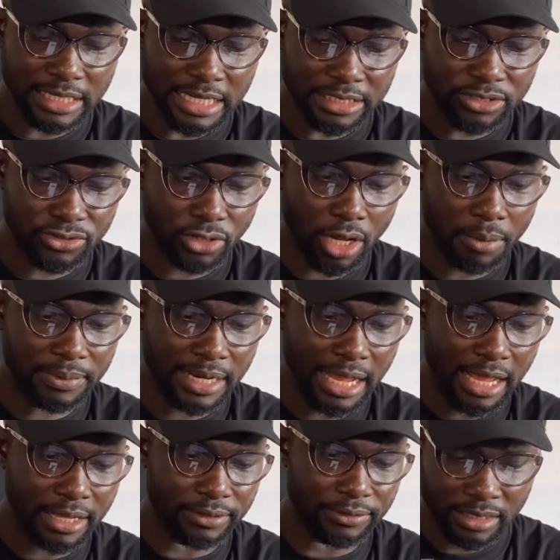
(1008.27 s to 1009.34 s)
It dropped
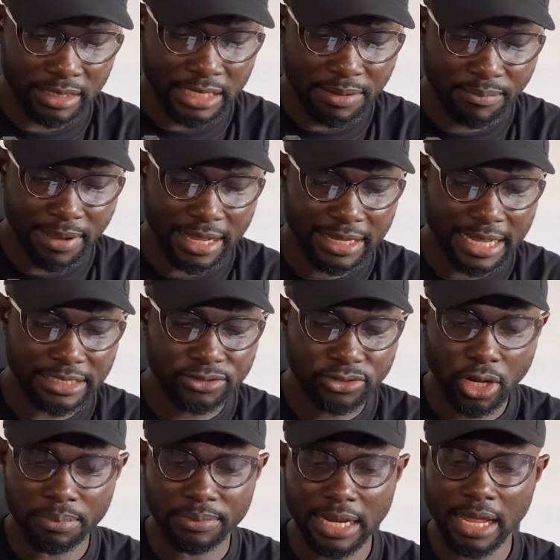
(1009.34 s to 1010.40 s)
down. The market
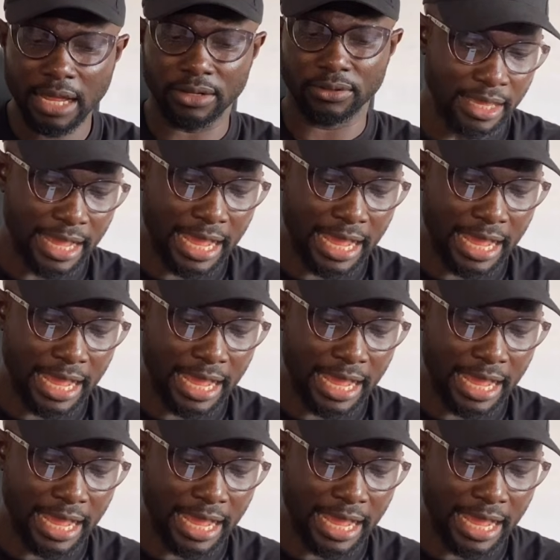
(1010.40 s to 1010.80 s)
dropped down.